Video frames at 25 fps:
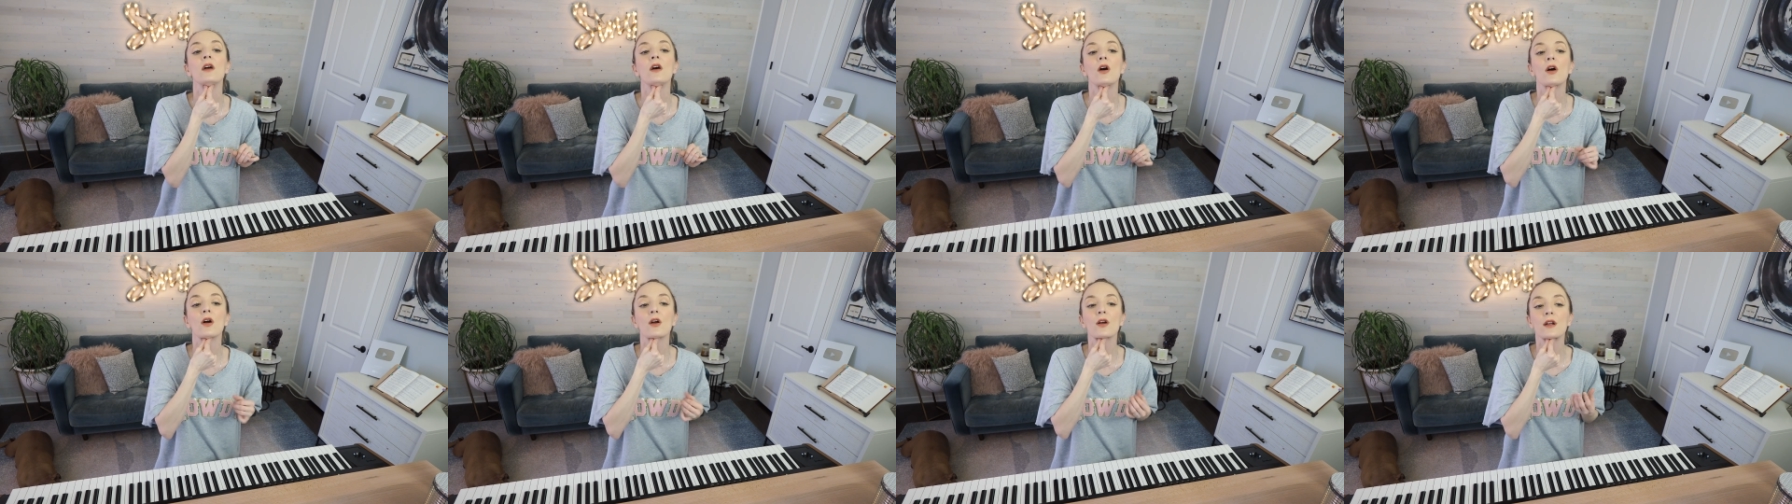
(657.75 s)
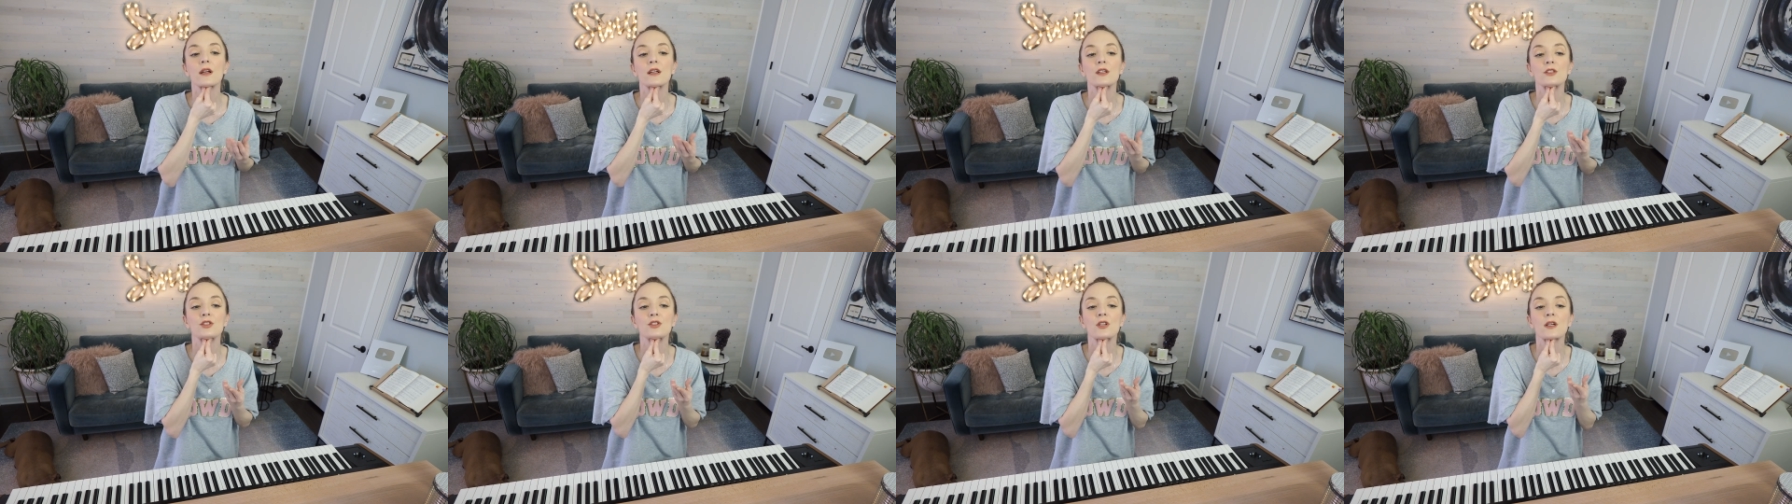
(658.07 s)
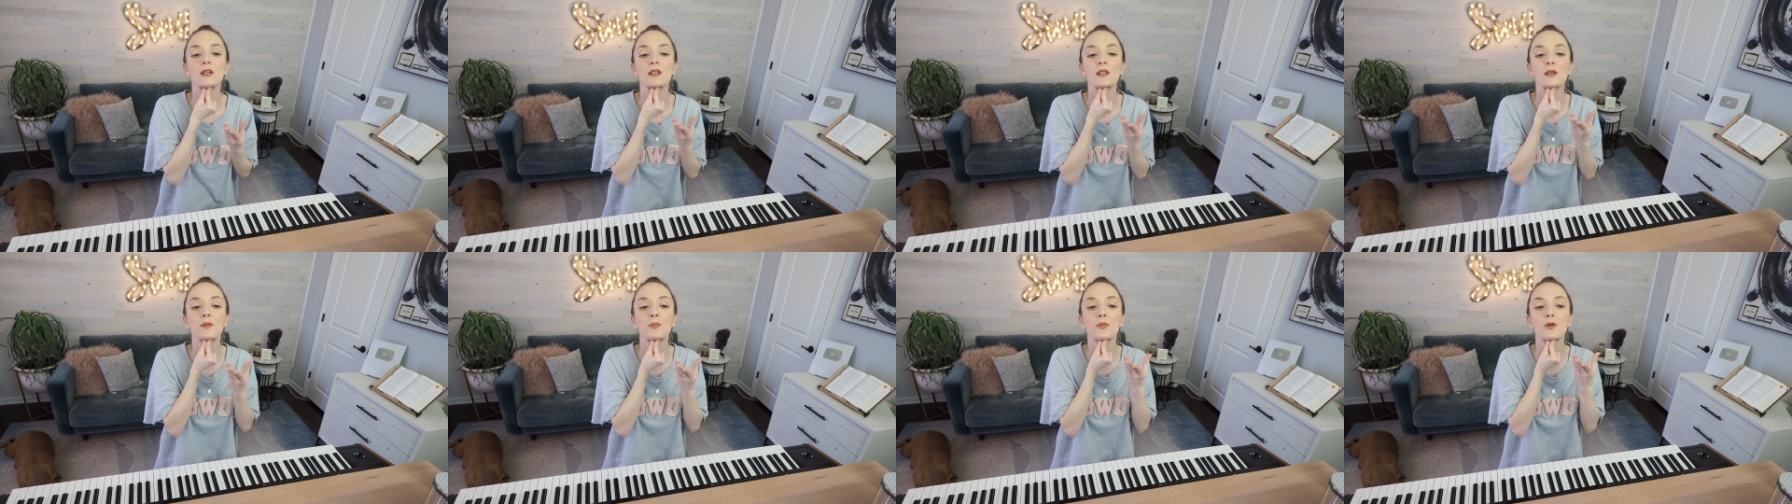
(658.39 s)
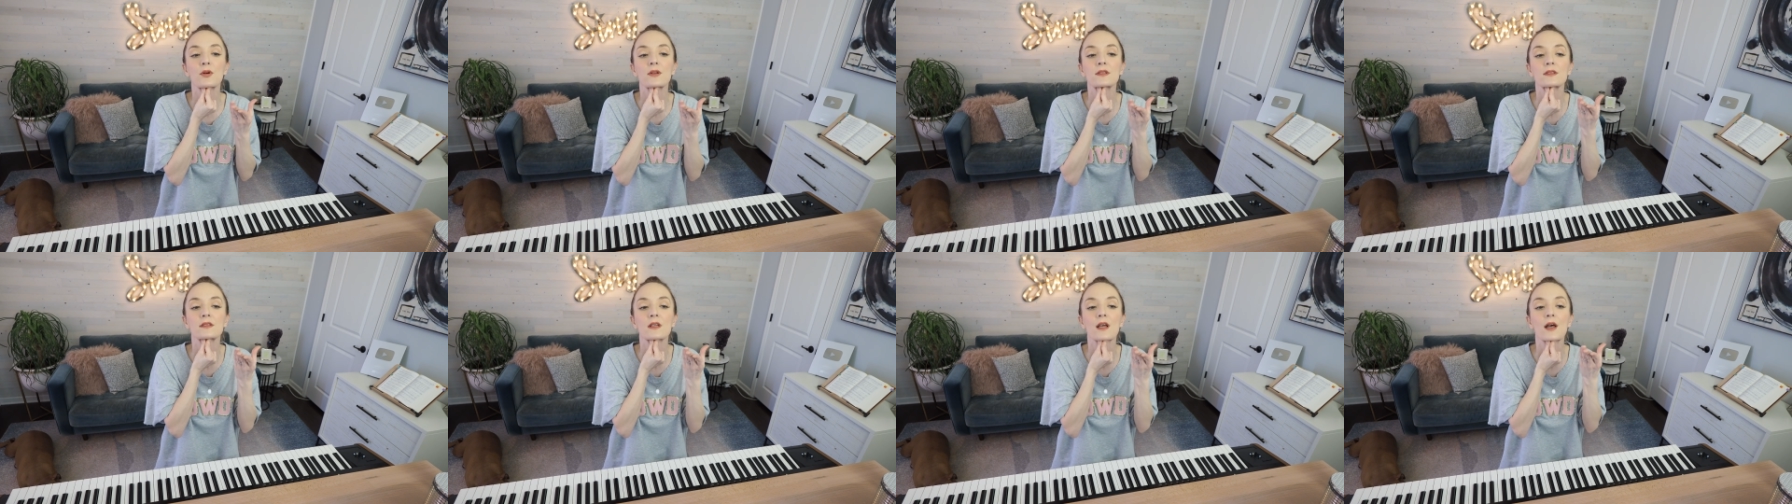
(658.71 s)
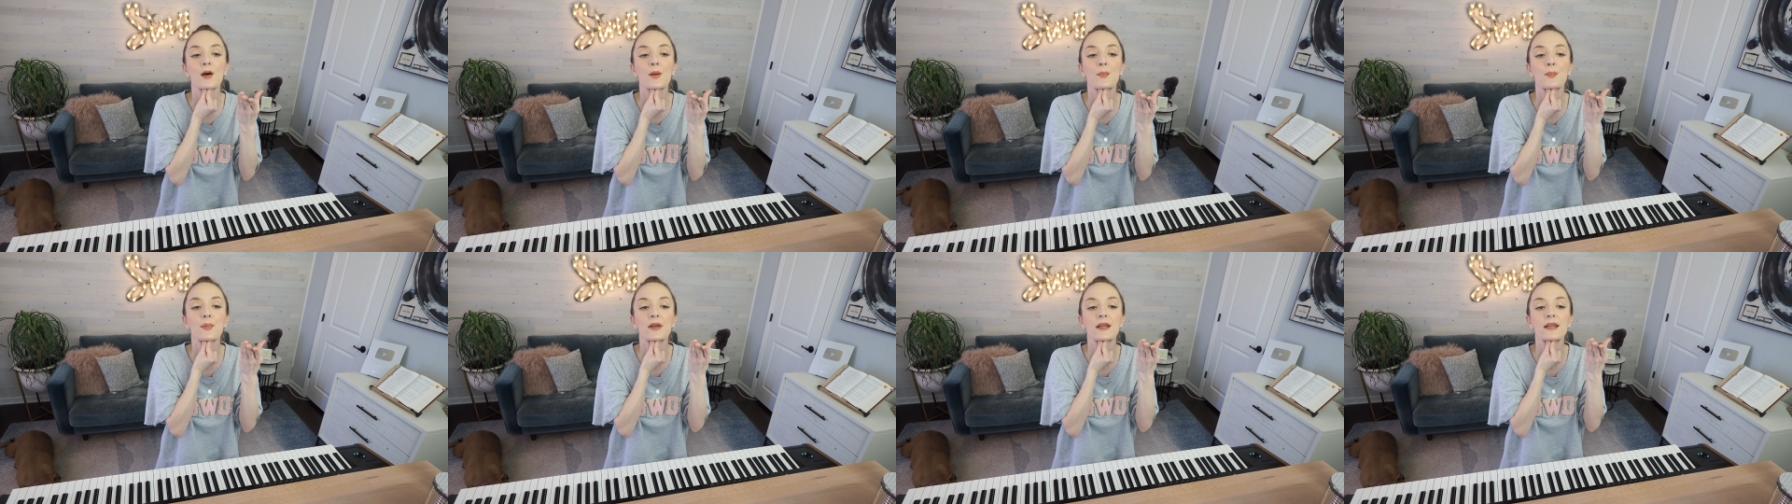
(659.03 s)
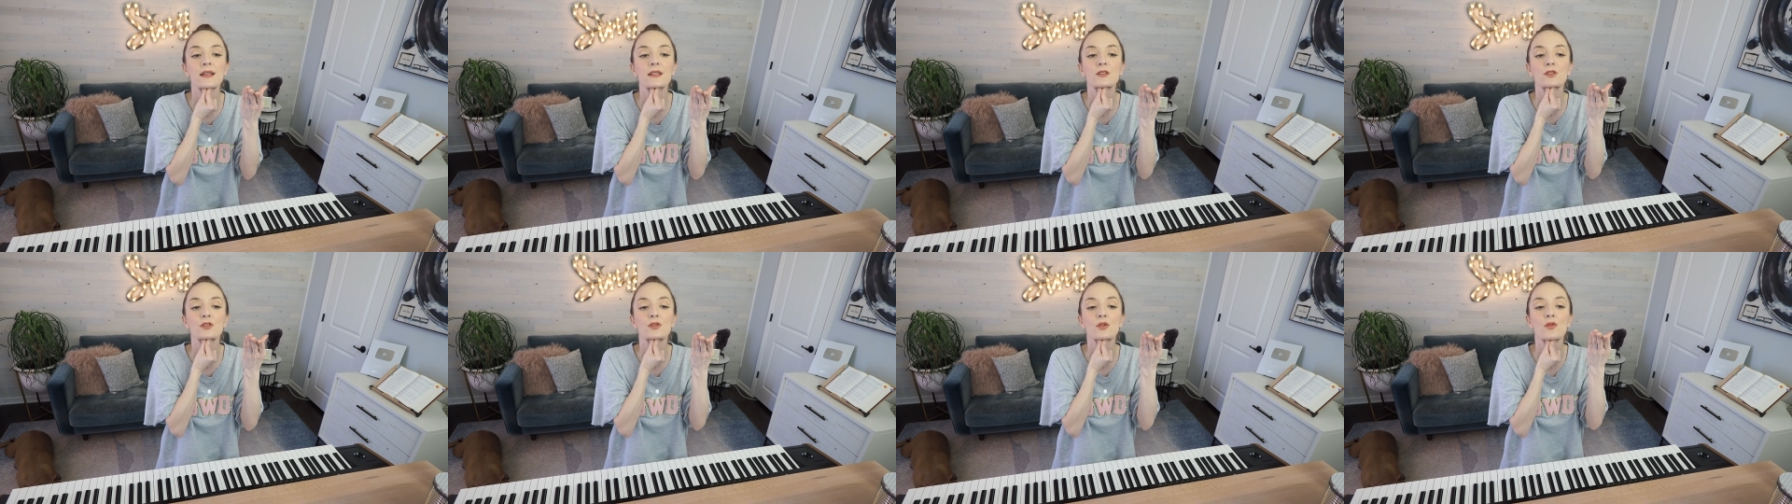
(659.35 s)
are going to gently press up
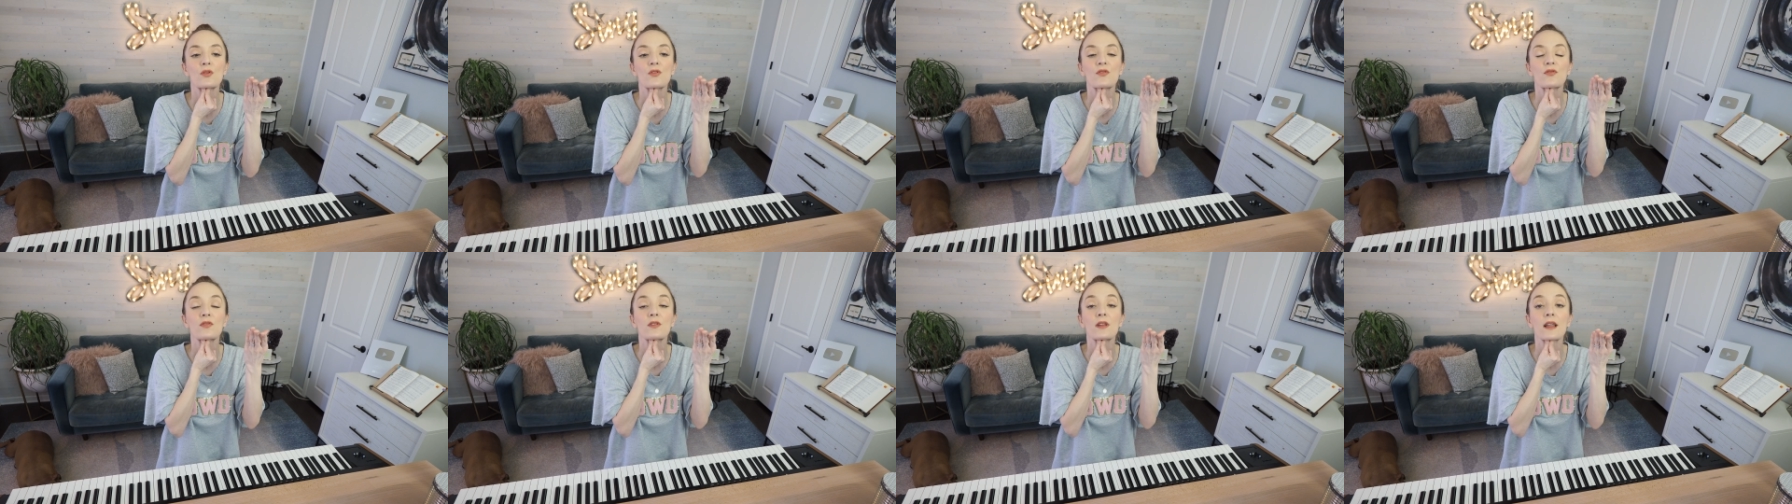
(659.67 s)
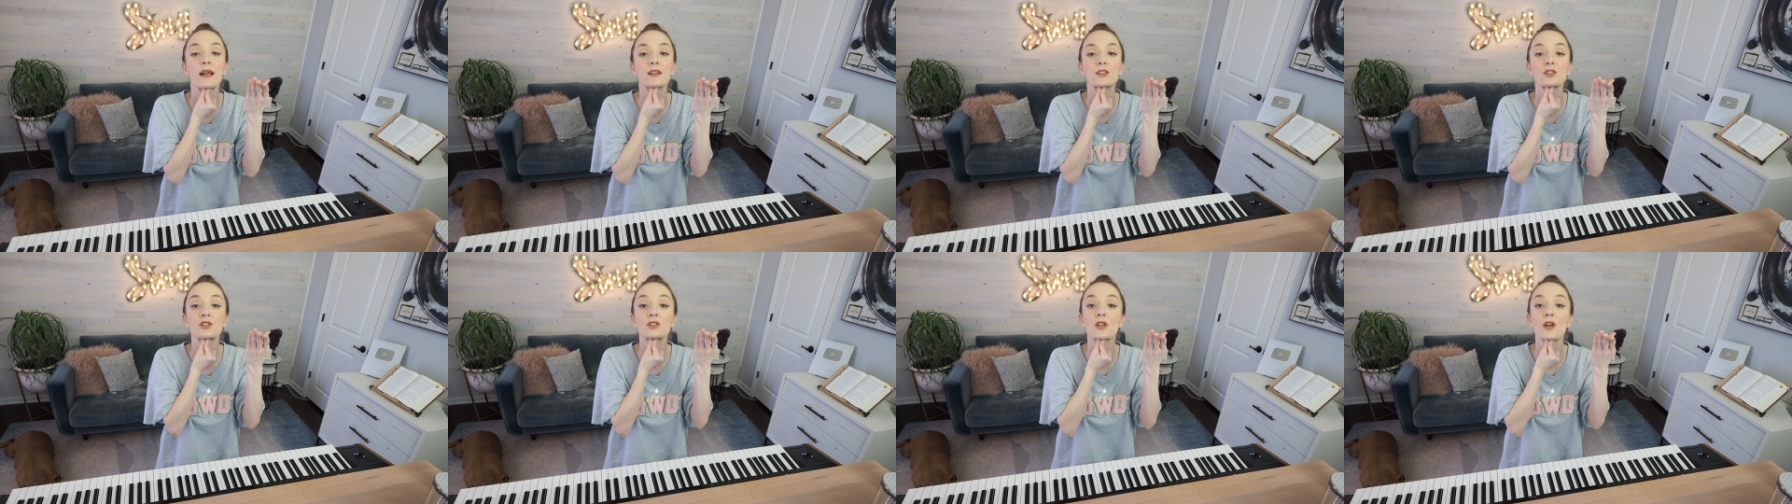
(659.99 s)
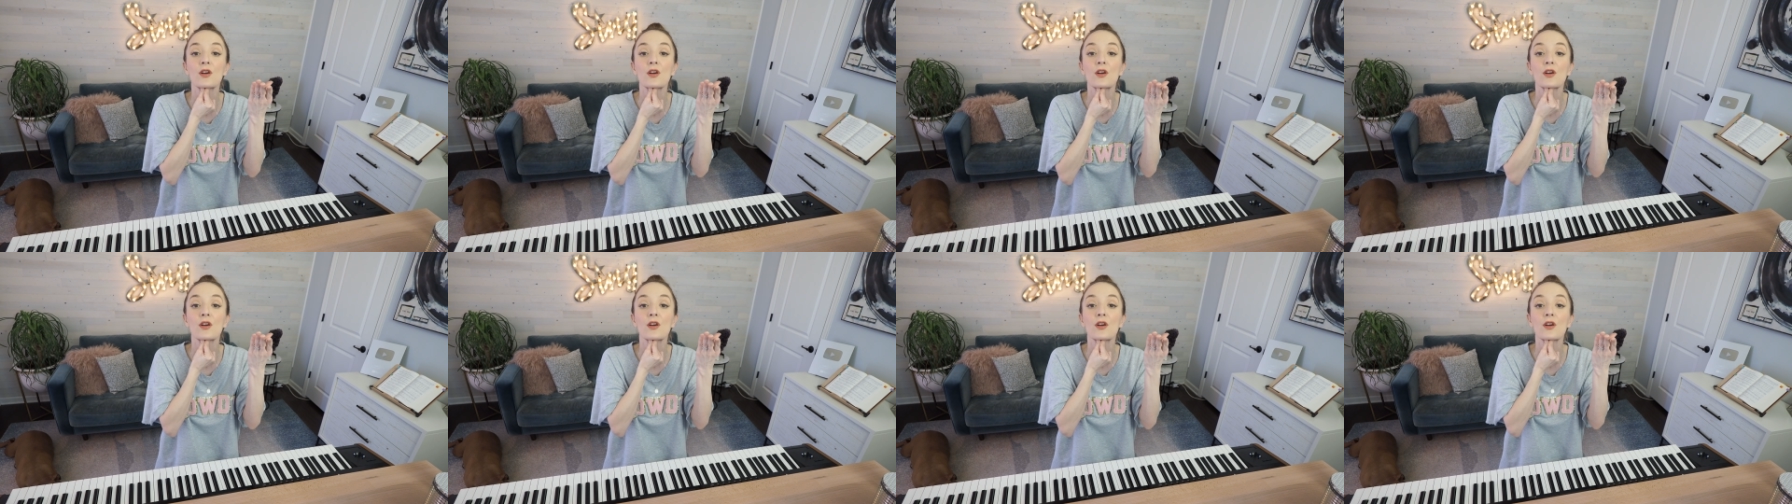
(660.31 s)
into the flesh